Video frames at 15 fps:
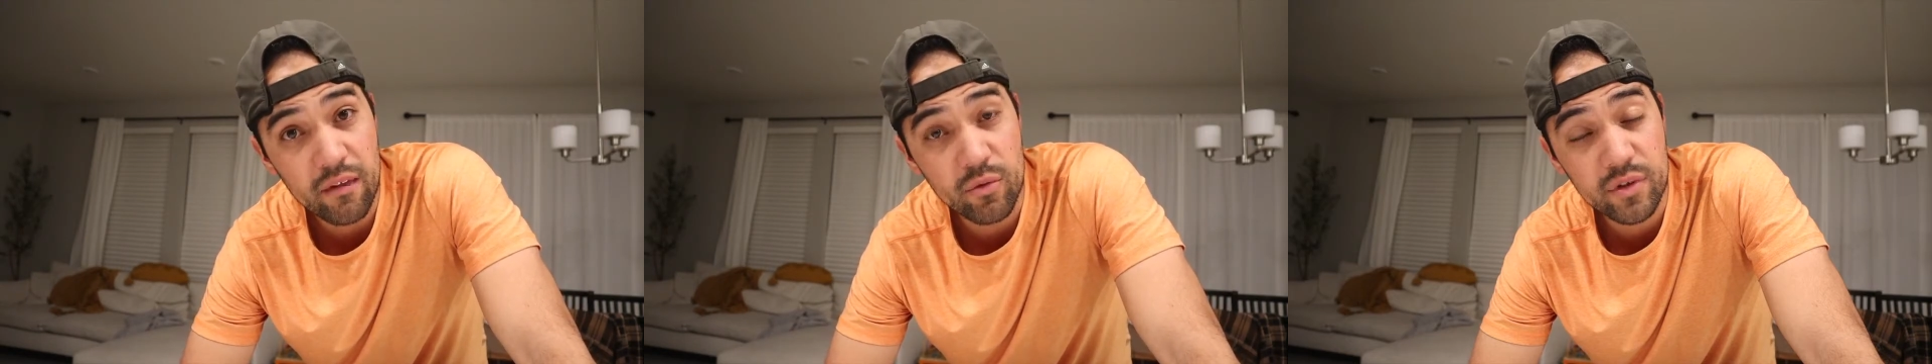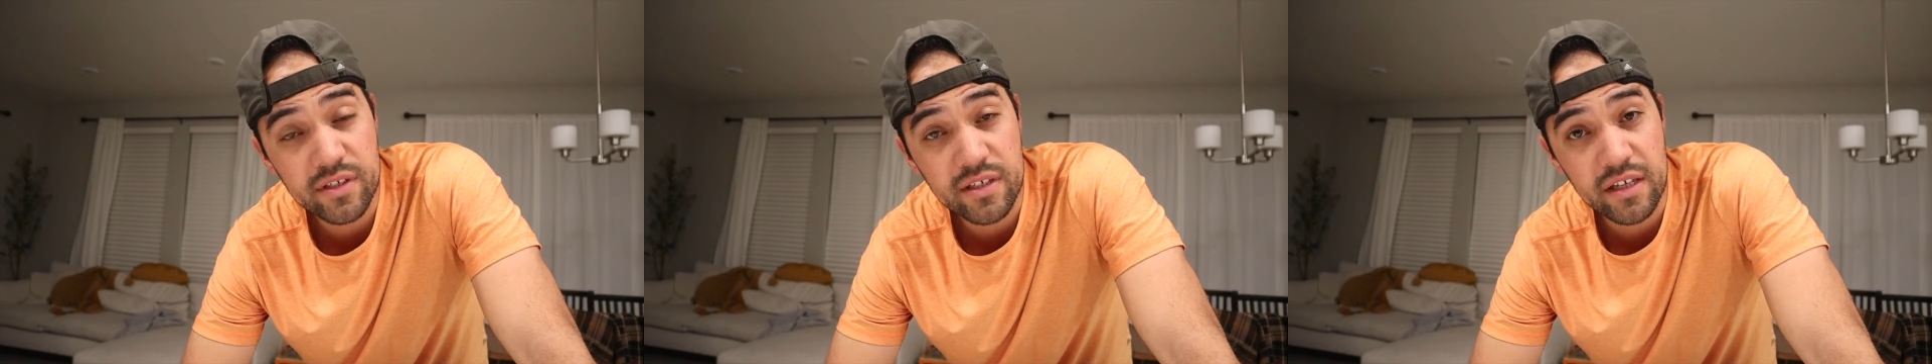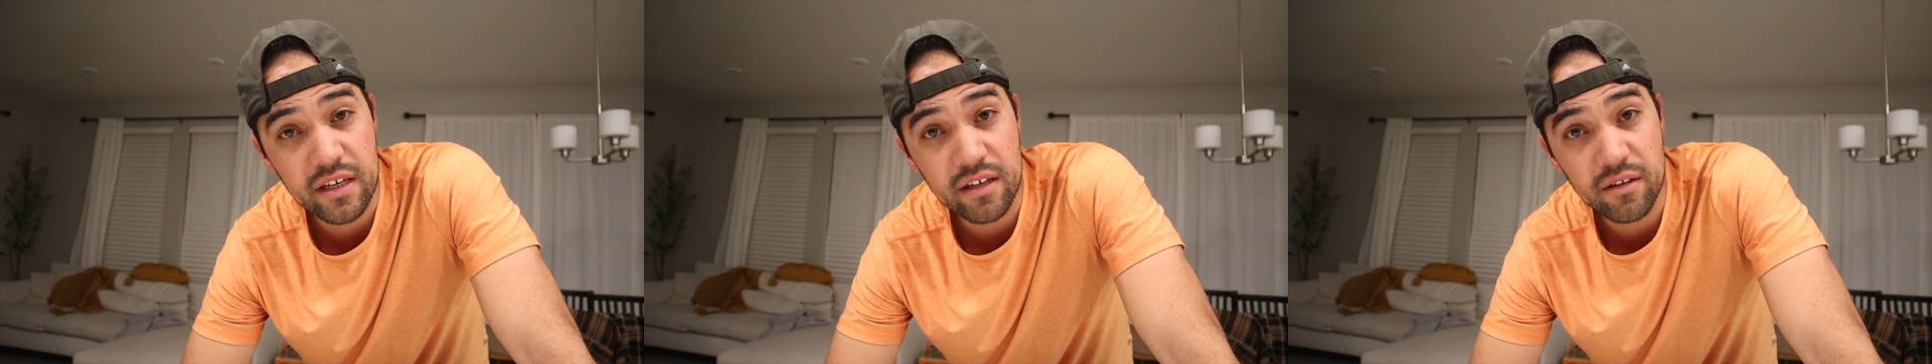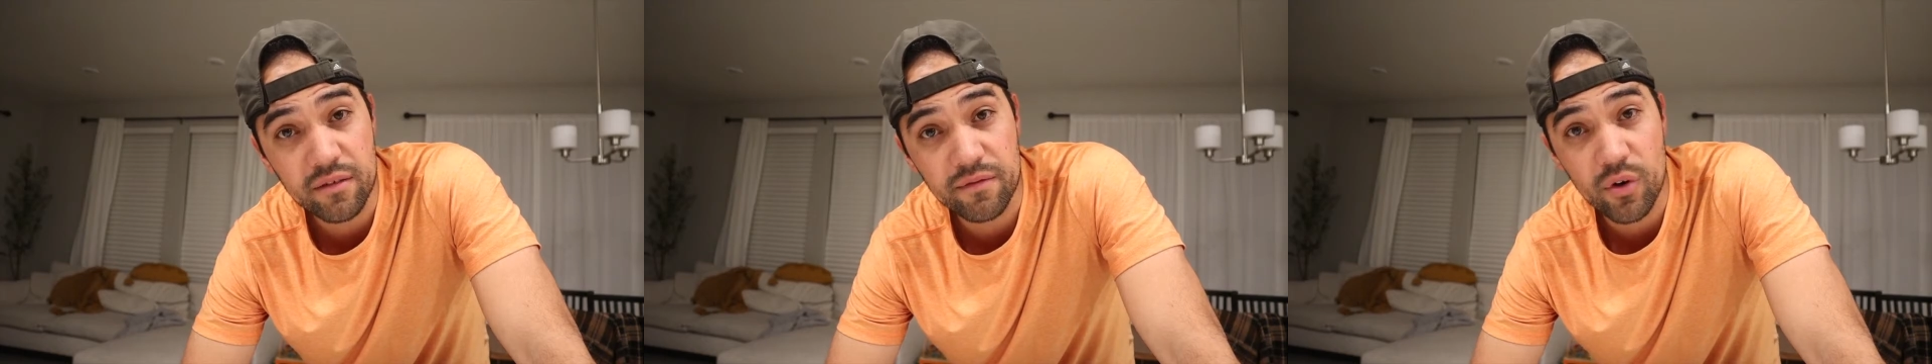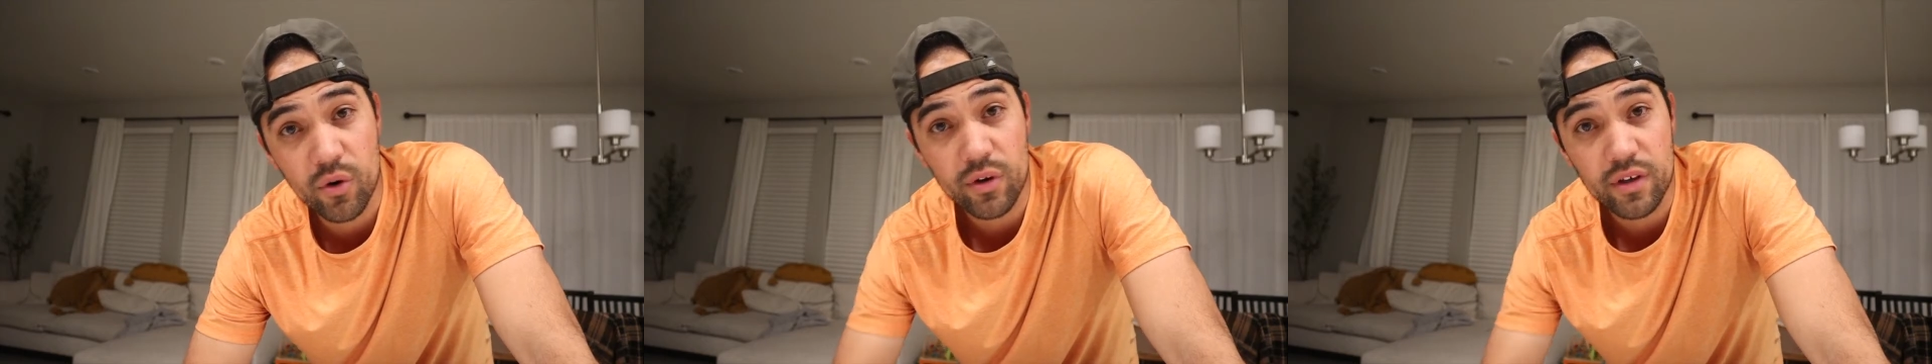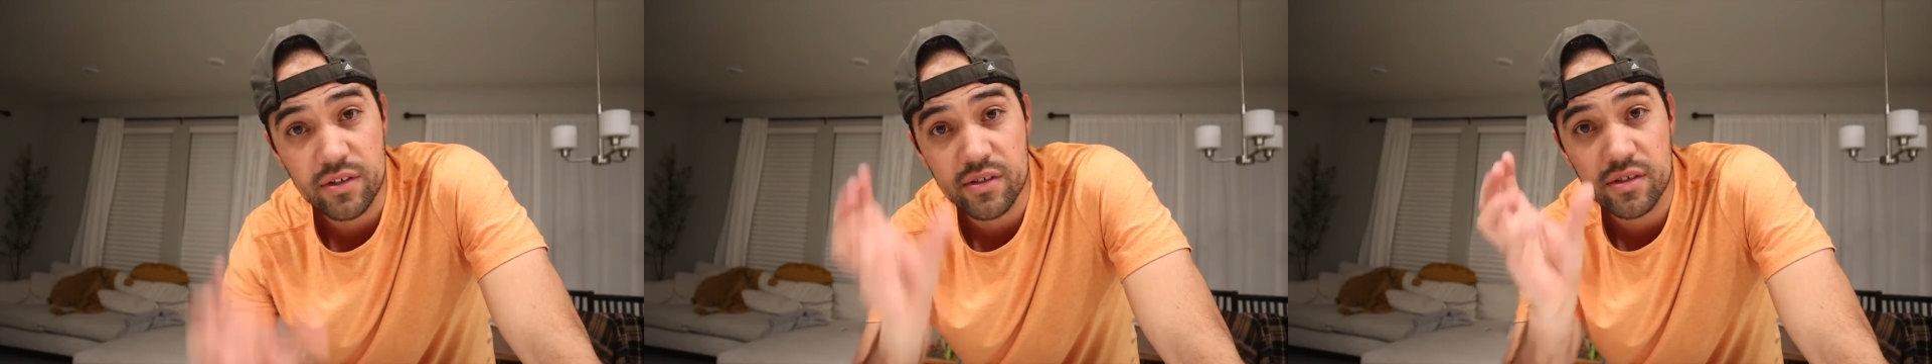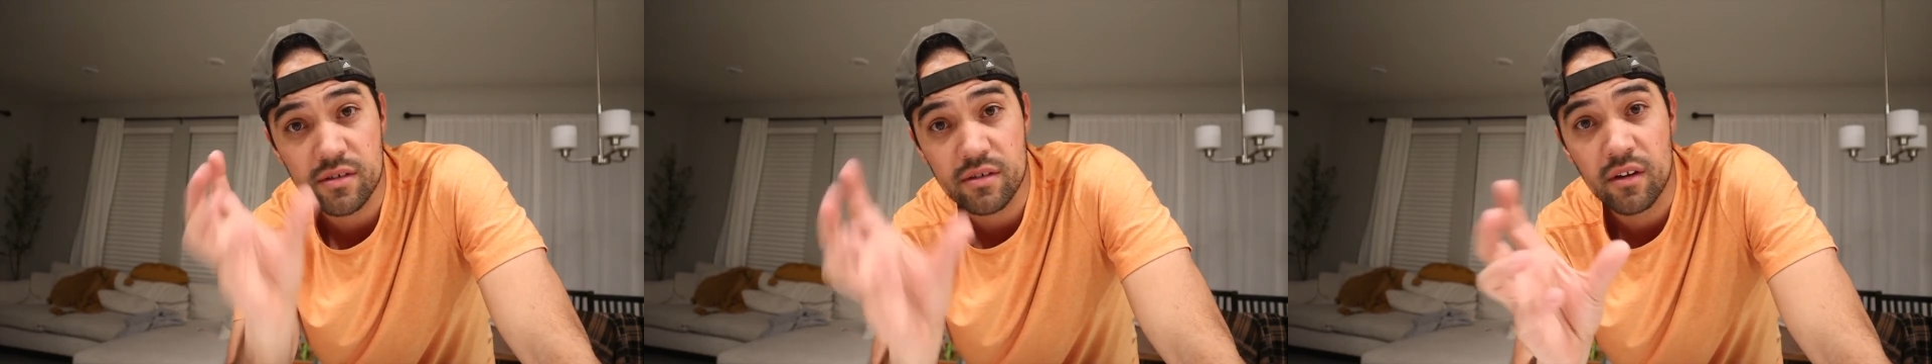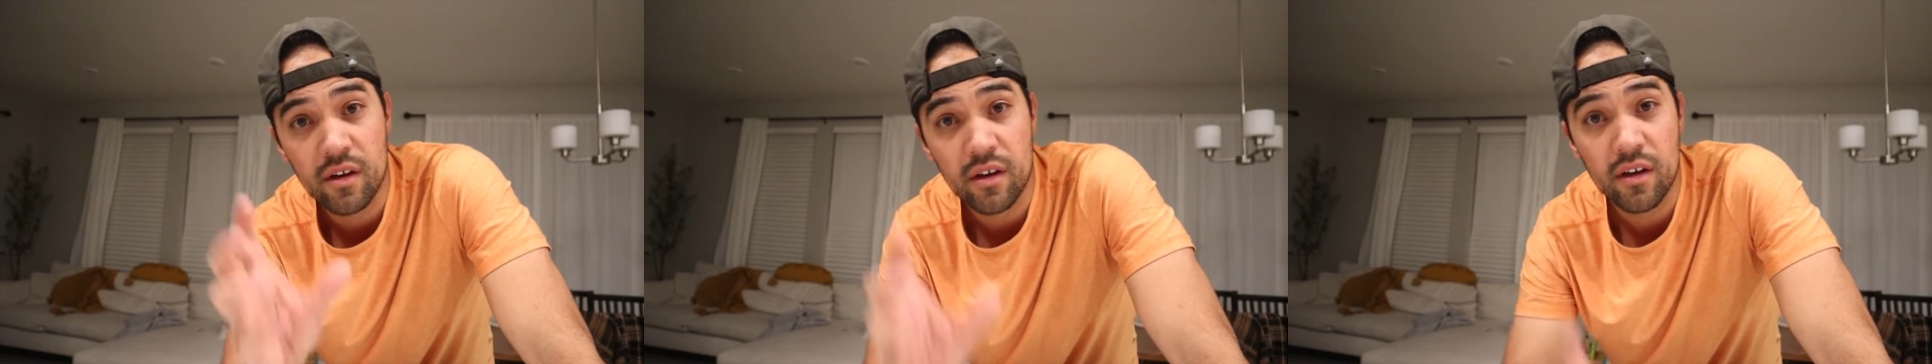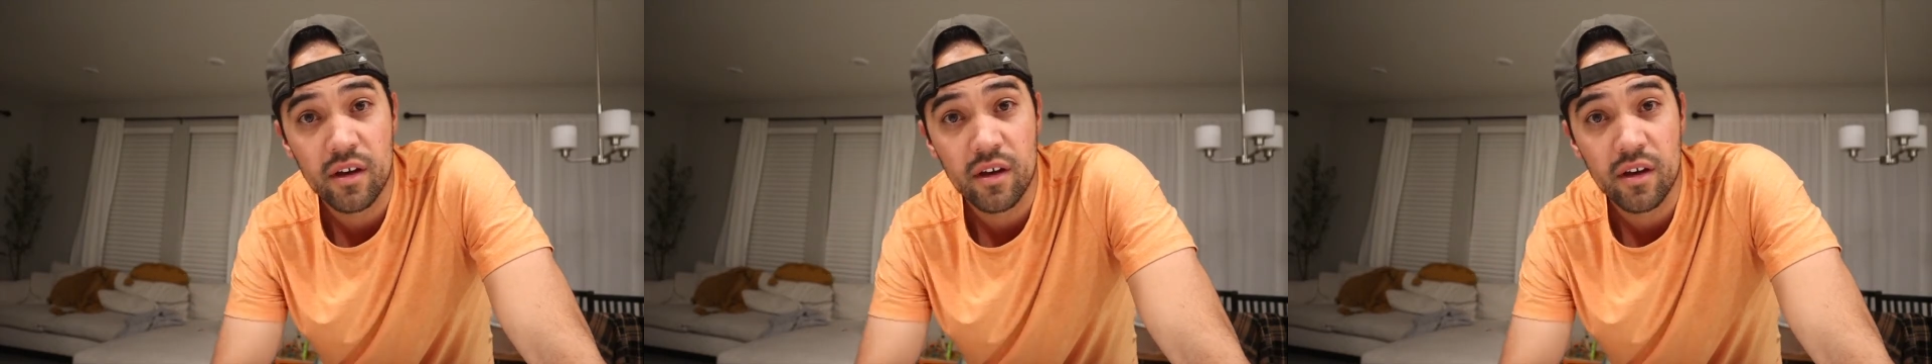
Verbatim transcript: Once again, the focus